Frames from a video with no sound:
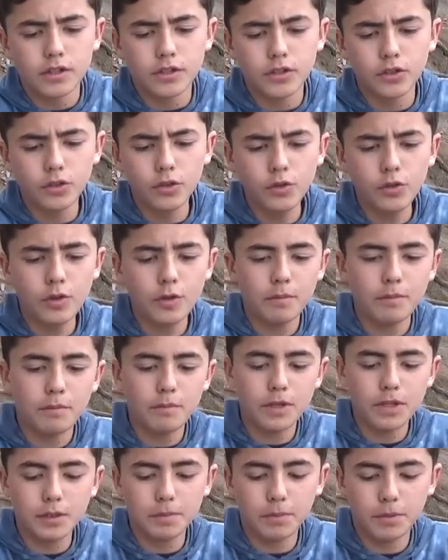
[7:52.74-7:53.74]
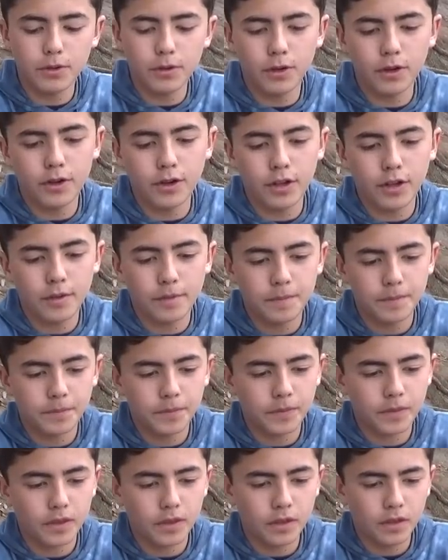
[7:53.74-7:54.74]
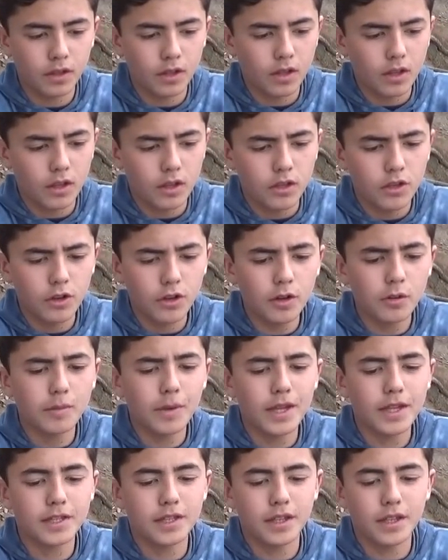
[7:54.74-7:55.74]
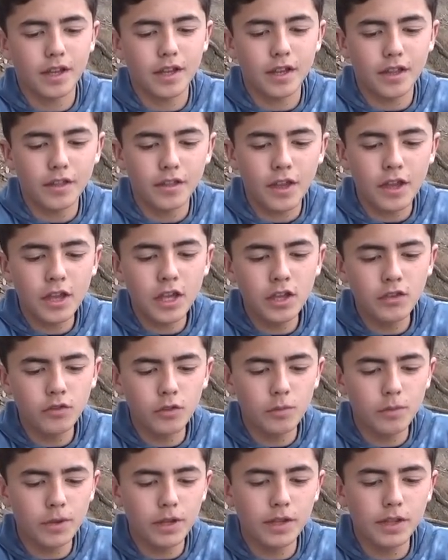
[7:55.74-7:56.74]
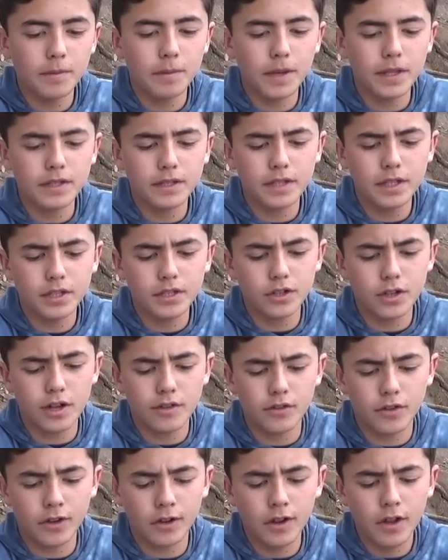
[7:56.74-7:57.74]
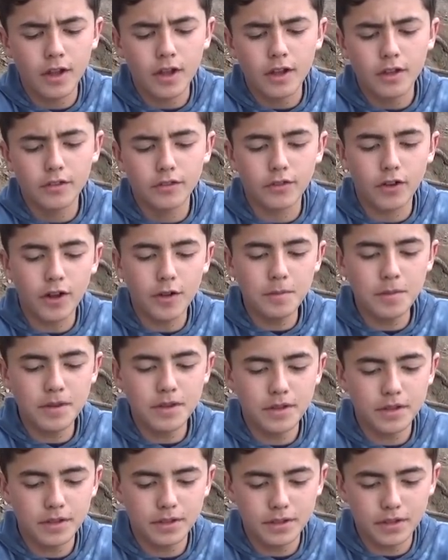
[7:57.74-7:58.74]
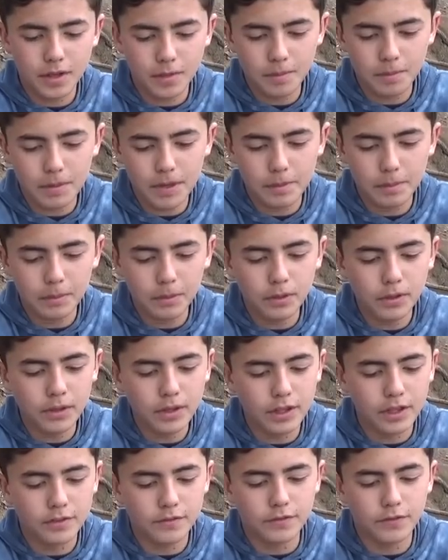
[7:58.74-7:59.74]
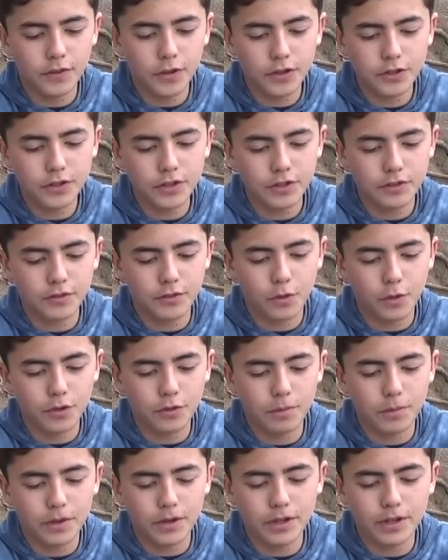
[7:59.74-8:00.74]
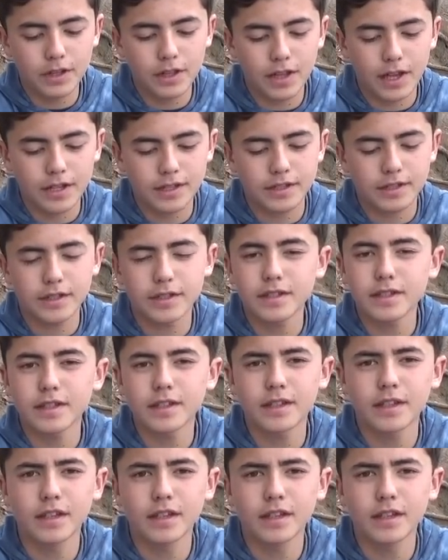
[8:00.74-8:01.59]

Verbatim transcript: To Miss Bernardi, you're amazing. Thank you for being the best teacher ever. From some people in first and fourth period classes.